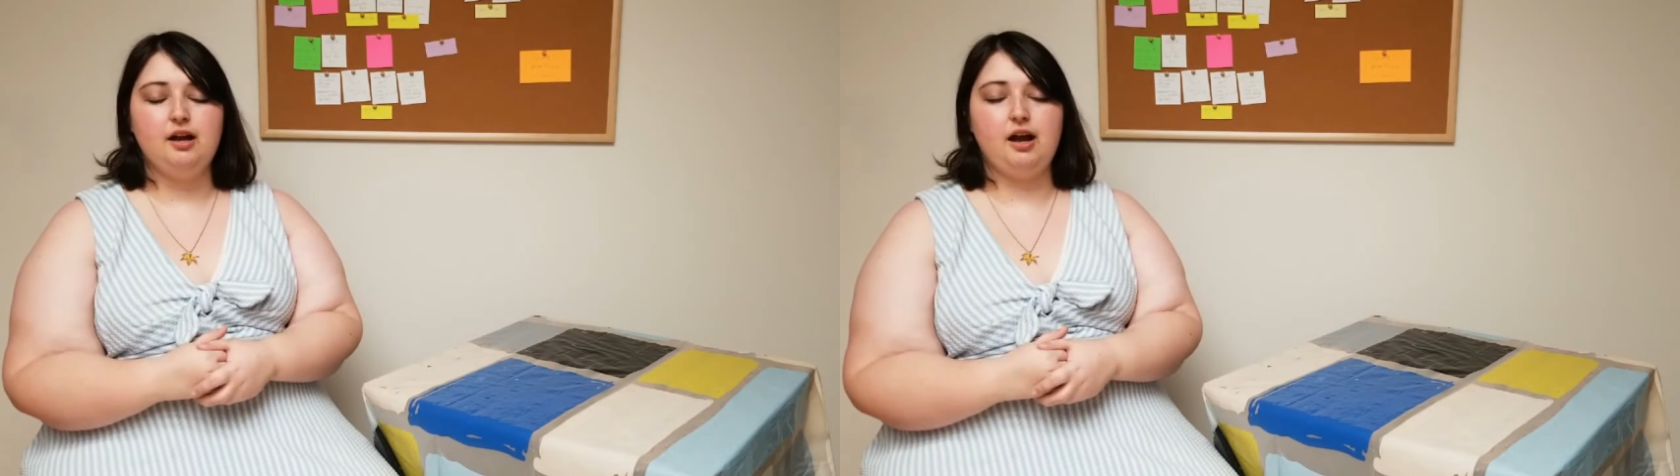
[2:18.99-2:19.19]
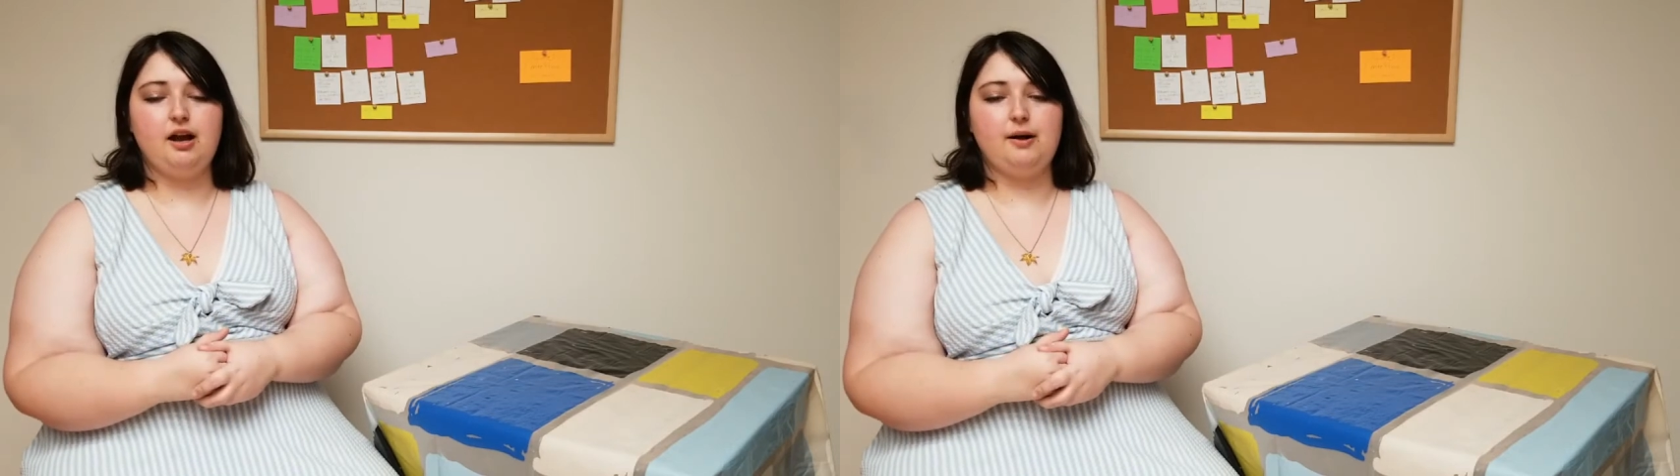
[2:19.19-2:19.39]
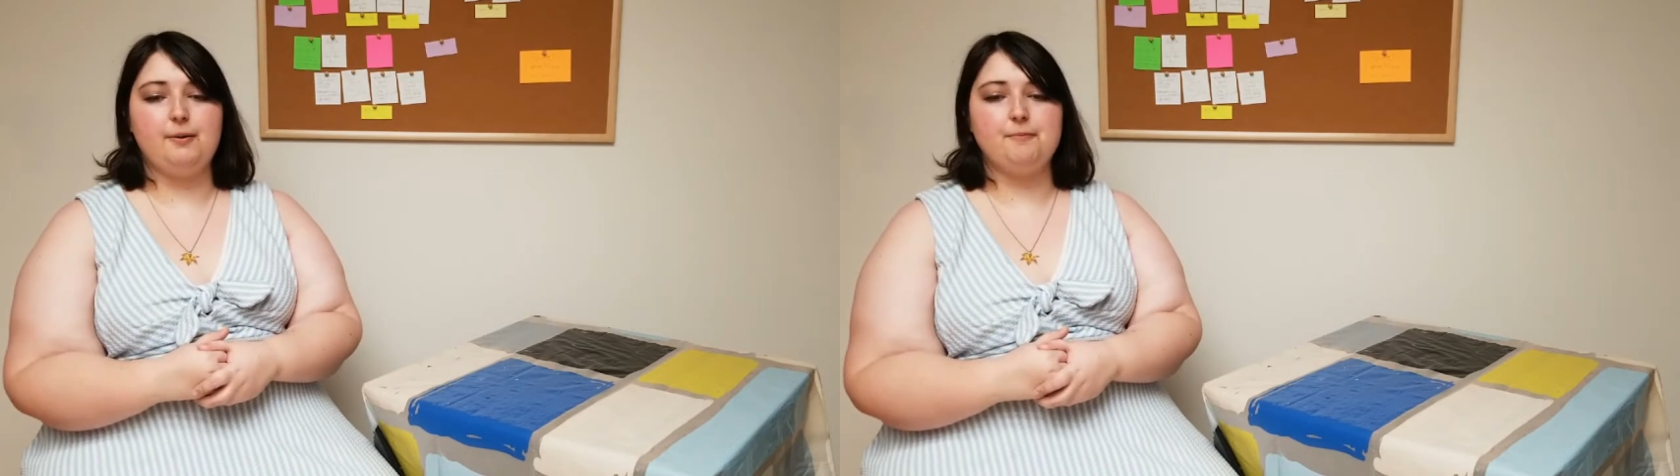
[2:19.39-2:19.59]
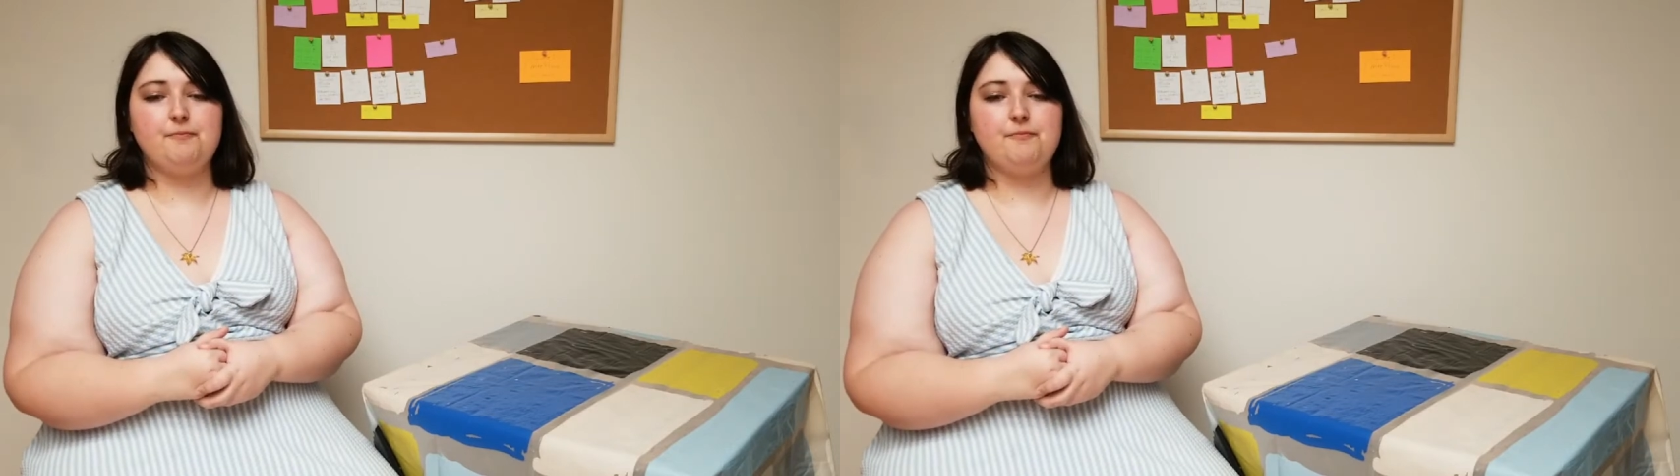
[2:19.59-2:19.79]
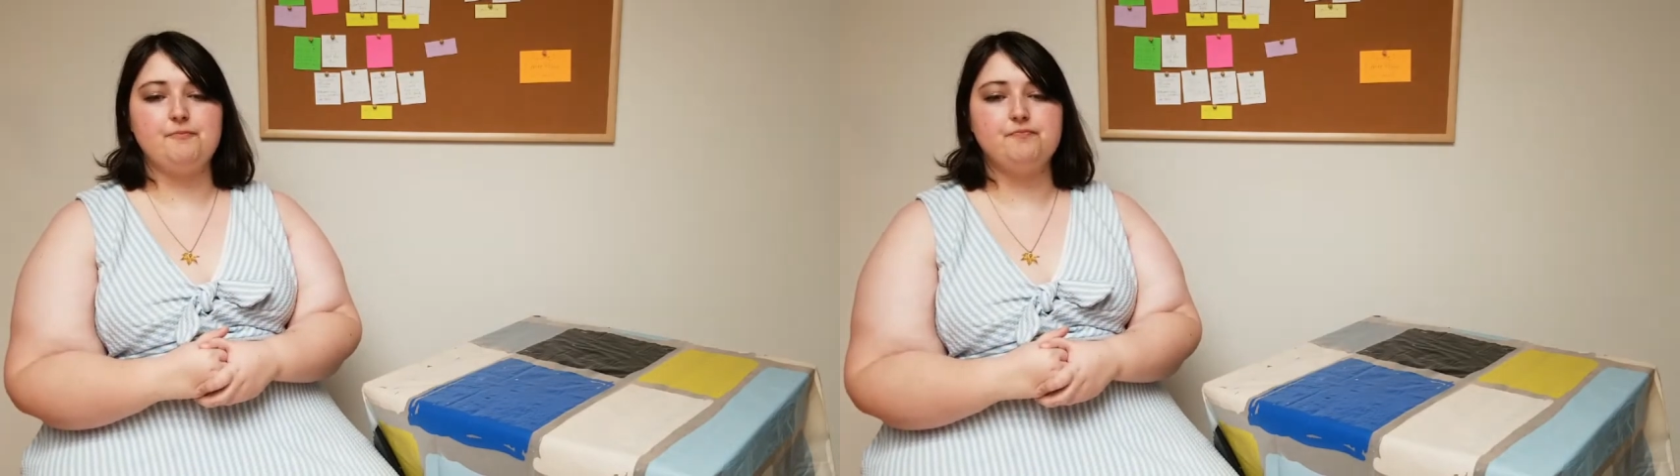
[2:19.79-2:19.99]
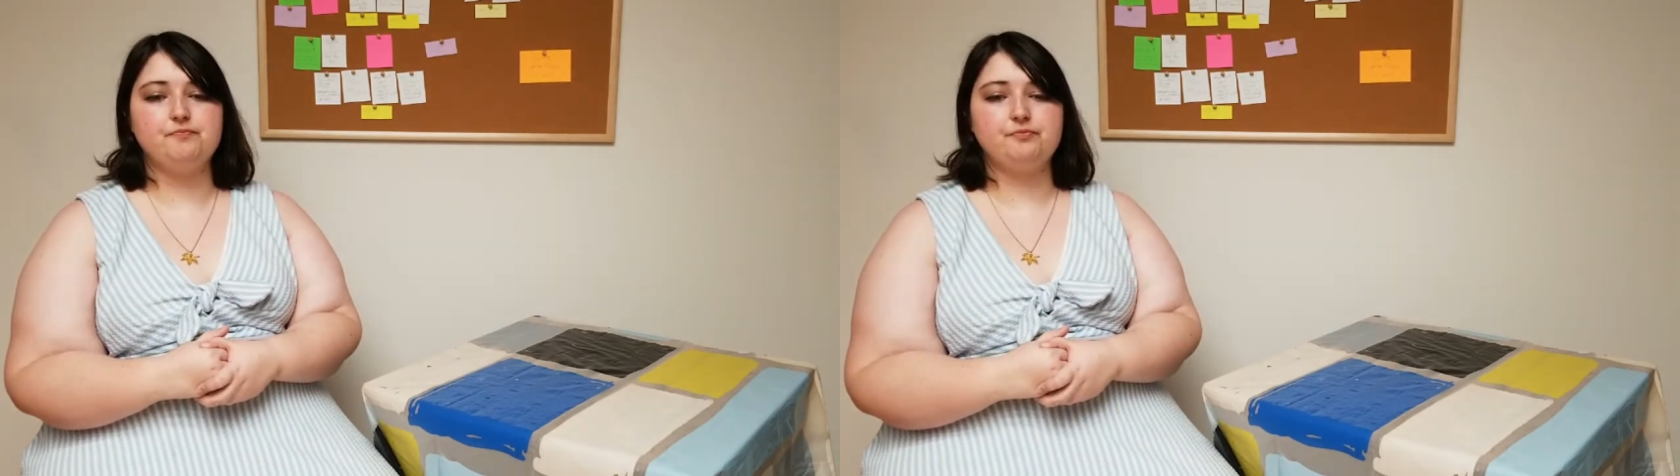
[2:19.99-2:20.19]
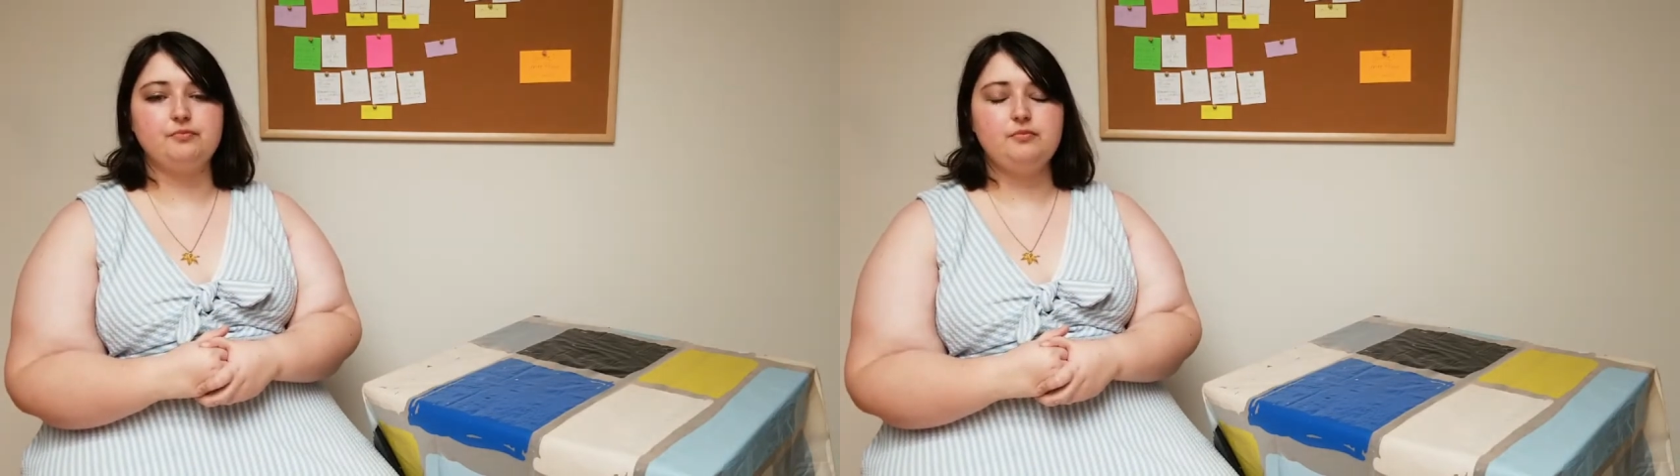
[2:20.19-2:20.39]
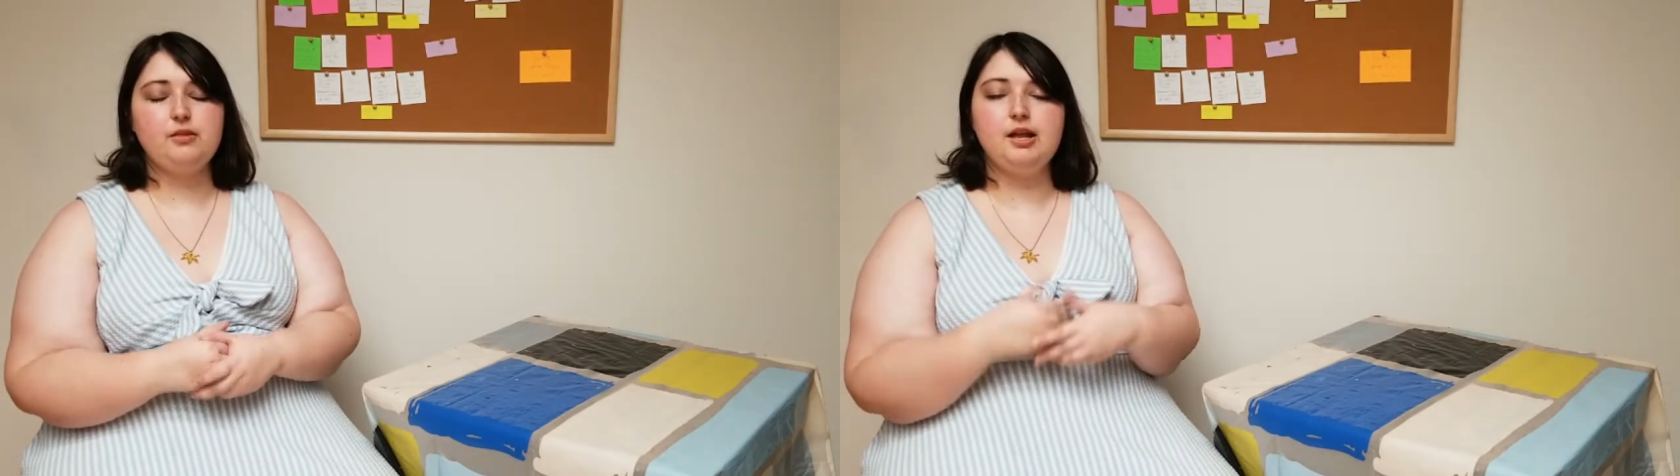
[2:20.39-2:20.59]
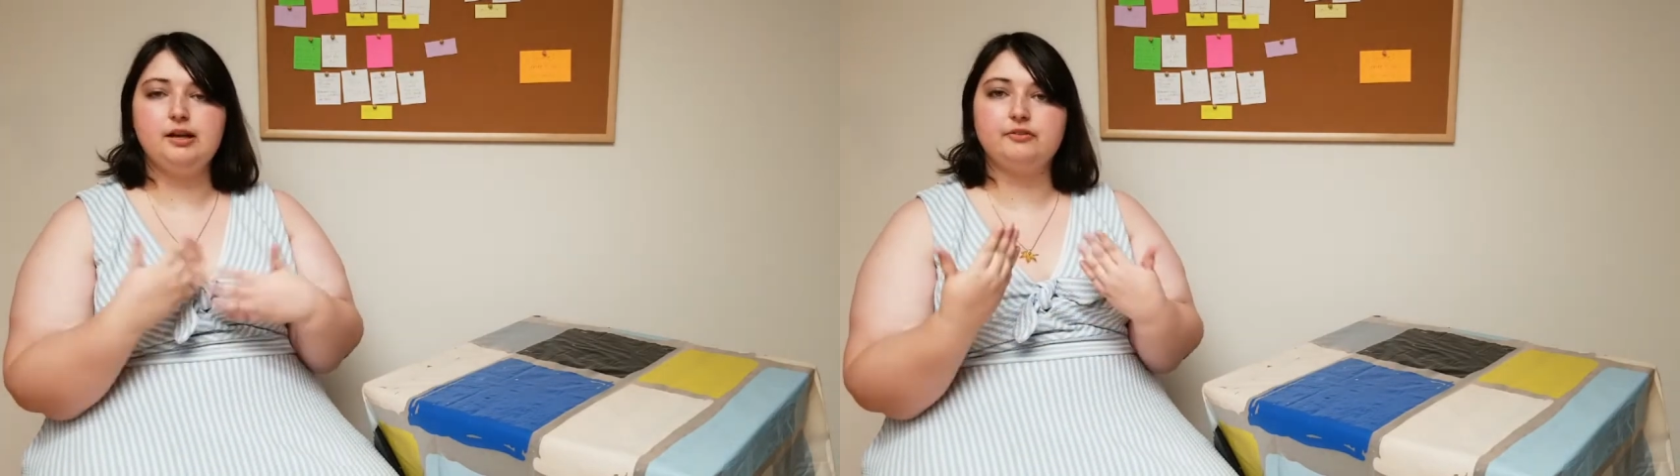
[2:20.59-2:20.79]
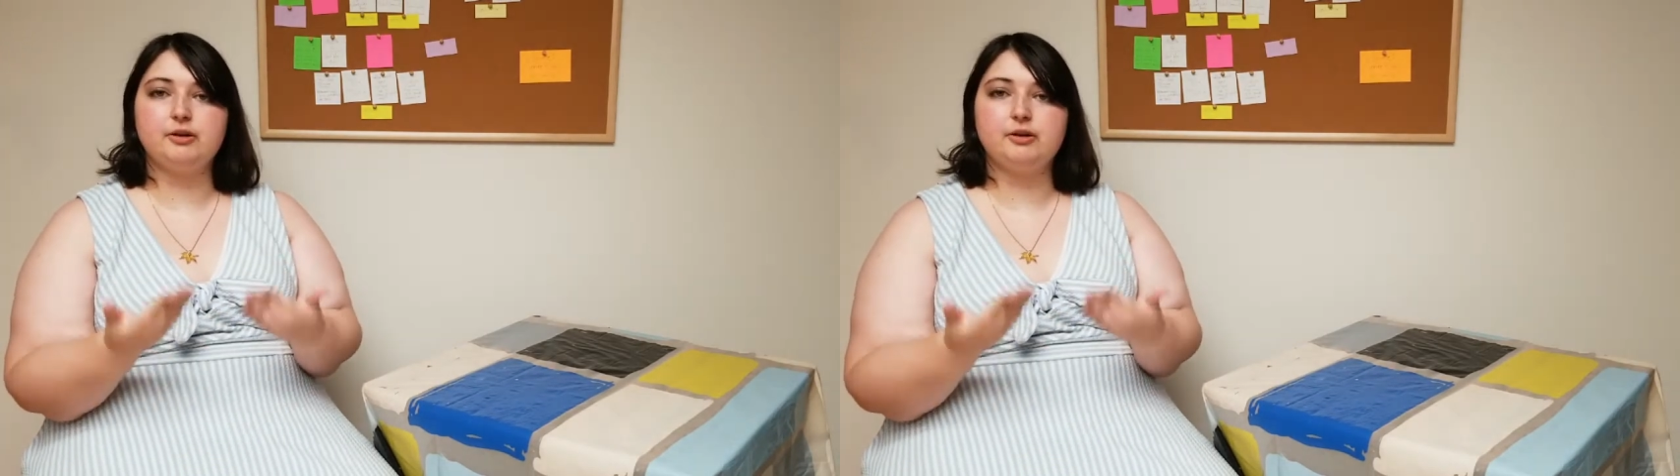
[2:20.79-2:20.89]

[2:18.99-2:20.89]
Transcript: And if